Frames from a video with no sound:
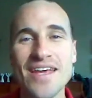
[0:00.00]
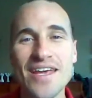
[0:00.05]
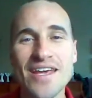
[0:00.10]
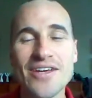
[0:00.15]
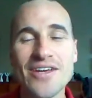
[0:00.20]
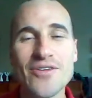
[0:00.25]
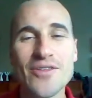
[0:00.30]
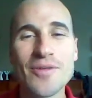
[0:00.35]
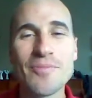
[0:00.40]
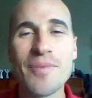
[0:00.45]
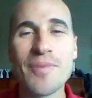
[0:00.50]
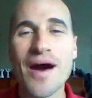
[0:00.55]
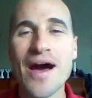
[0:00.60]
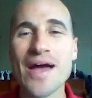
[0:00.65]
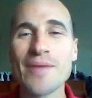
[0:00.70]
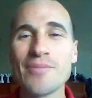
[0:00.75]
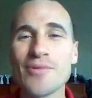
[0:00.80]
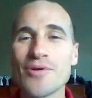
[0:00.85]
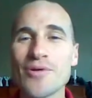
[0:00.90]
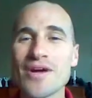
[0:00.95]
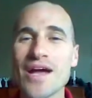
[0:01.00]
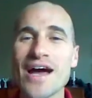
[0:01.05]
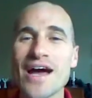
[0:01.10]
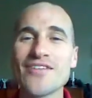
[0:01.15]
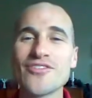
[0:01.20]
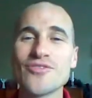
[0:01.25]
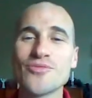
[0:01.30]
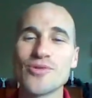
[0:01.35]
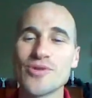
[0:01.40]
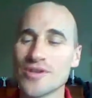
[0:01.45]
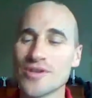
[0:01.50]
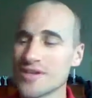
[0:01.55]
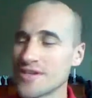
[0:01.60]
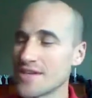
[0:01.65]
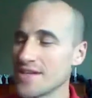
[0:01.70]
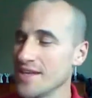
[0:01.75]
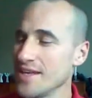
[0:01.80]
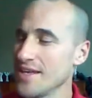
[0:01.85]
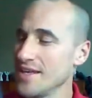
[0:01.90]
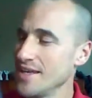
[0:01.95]
You know, the Bible, God's
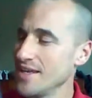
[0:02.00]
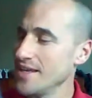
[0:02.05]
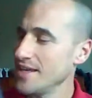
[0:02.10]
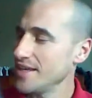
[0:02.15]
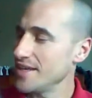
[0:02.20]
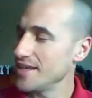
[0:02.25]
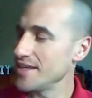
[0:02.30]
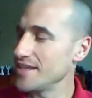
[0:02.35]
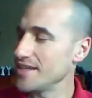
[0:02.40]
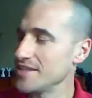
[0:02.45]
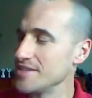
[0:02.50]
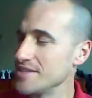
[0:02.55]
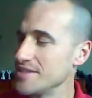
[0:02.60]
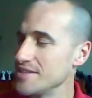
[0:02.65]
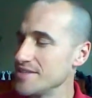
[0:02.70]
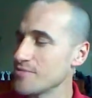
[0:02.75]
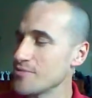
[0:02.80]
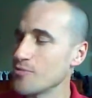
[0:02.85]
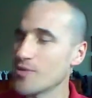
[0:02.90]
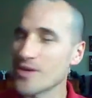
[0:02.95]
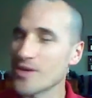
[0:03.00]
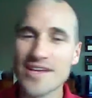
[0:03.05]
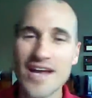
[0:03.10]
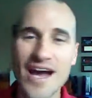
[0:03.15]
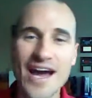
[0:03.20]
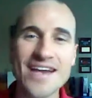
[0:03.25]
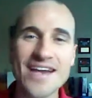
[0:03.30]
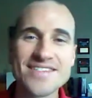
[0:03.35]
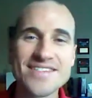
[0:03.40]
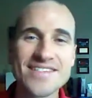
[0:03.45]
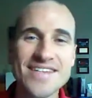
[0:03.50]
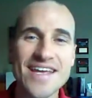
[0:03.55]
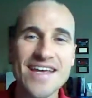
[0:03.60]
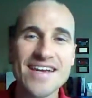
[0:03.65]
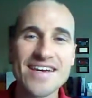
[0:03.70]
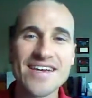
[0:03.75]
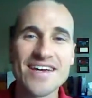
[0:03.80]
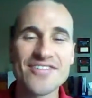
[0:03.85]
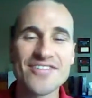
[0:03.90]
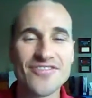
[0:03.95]
Word, is what God has
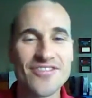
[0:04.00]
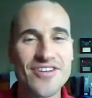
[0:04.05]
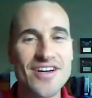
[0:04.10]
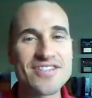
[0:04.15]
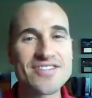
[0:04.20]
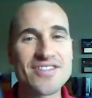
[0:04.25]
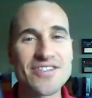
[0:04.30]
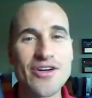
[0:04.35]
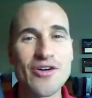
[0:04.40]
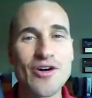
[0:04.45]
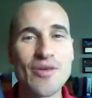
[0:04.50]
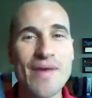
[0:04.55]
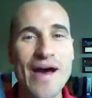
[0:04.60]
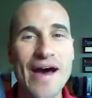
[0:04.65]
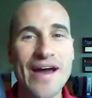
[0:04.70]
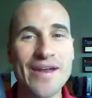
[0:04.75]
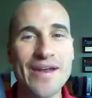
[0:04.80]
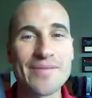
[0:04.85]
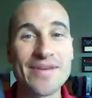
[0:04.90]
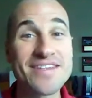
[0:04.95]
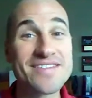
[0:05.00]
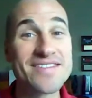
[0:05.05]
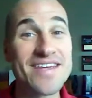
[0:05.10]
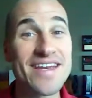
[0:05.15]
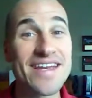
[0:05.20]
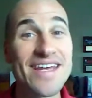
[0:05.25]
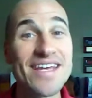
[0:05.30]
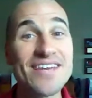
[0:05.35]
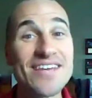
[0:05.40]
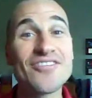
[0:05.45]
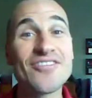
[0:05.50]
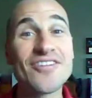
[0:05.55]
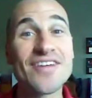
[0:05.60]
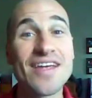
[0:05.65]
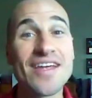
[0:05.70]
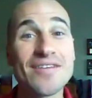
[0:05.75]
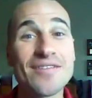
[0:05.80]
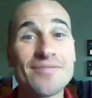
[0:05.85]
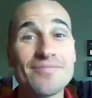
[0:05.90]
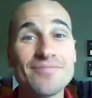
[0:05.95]
intended for us to know about him. He's an
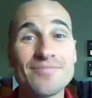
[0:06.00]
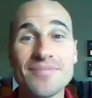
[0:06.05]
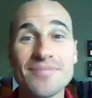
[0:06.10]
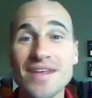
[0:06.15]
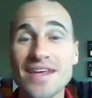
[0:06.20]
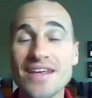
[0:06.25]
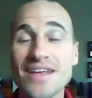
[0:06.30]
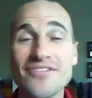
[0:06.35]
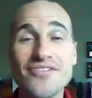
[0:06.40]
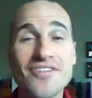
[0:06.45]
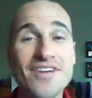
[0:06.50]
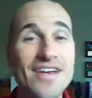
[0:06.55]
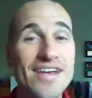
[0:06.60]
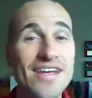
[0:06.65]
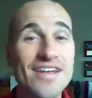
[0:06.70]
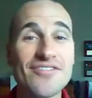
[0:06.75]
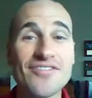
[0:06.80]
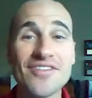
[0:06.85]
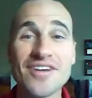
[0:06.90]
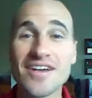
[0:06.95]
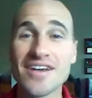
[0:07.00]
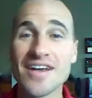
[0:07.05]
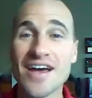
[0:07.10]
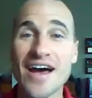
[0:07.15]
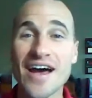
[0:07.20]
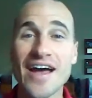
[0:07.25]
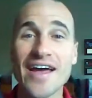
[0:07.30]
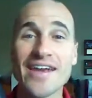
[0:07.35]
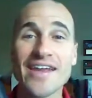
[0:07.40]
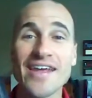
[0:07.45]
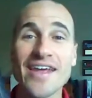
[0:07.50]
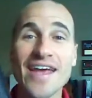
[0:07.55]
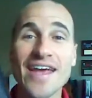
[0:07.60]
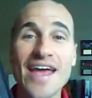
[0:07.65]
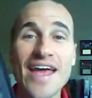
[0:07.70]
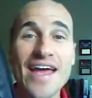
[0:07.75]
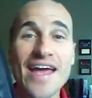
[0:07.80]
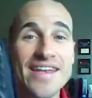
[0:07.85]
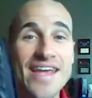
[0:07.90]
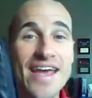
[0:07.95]
infinite, infinite, infinite God,
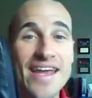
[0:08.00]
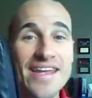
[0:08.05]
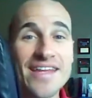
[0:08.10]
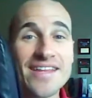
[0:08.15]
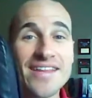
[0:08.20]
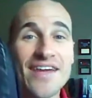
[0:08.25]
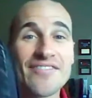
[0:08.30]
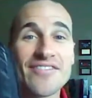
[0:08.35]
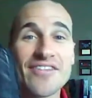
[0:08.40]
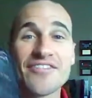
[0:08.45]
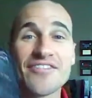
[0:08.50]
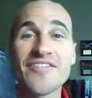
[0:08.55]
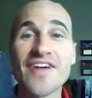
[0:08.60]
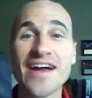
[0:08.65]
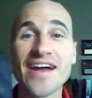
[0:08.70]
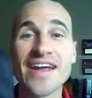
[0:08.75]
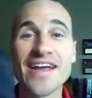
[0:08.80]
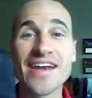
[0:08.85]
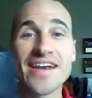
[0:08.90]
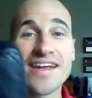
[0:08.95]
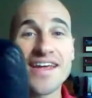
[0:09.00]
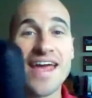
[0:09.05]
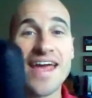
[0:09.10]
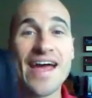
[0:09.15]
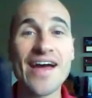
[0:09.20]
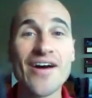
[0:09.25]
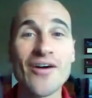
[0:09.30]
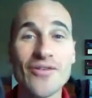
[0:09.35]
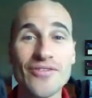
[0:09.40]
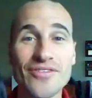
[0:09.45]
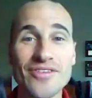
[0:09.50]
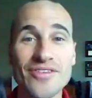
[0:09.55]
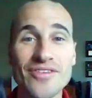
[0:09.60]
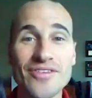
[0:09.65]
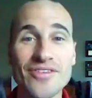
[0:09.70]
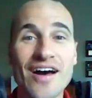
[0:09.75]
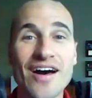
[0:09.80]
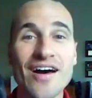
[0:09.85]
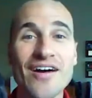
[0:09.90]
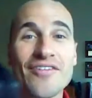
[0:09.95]
and yet he left a finite account
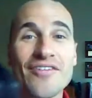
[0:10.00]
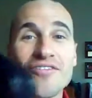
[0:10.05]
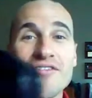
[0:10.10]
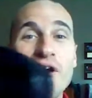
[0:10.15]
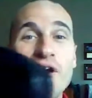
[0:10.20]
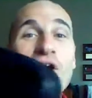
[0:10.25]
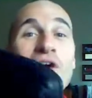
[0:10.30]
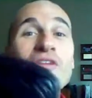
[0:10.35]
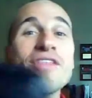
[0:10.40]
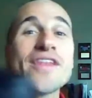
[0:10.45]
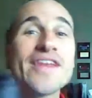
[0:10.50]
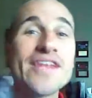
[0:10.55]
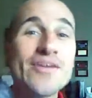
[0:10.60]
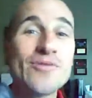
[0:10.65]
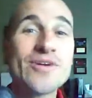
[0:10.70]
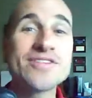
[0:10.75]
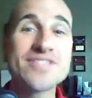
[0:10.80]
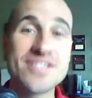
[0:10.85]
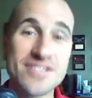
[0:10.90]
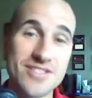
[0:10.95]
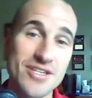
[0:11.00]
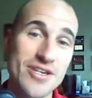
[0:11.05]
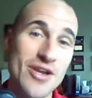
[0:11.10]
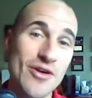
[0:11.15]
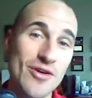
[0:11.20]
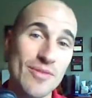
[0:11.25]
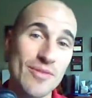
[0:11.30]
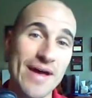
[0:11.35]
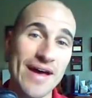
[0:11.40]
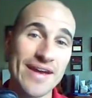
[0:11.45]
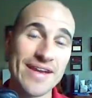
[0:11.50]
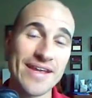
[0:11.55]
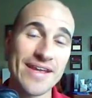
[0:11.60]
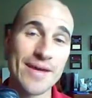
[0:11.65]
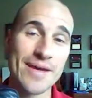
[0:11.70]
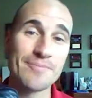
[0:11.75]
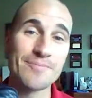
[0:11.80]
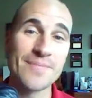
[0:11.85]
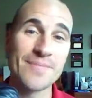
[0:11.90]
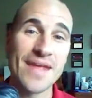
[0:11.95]
of all that he wants us to know about
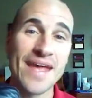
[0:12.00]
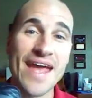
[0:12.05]
him.